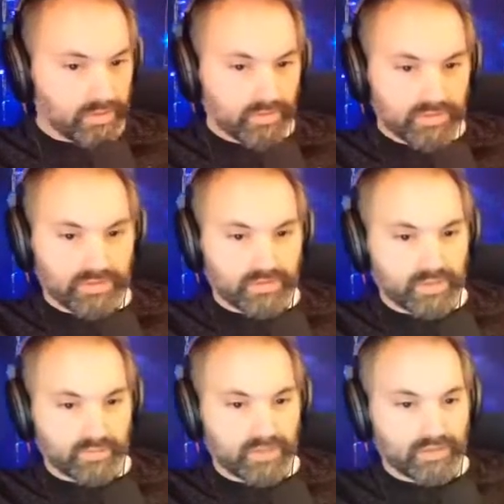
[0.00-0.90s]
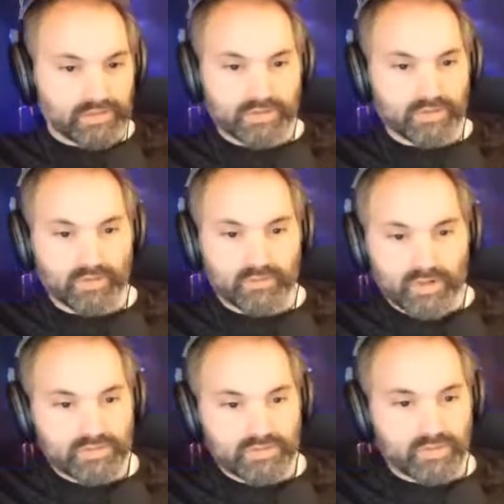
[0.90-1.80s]
I was like, I'm not just going to go up
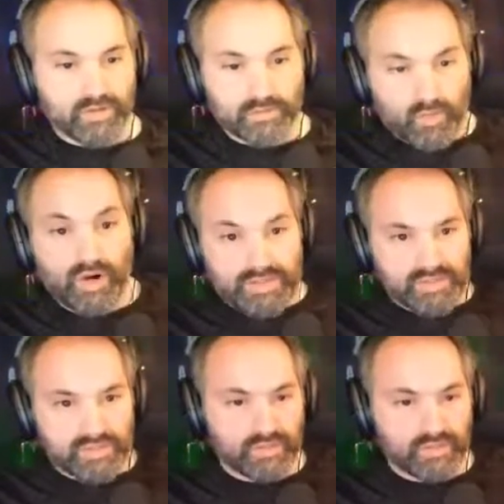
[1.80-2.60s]
once, I'm going to go up twice.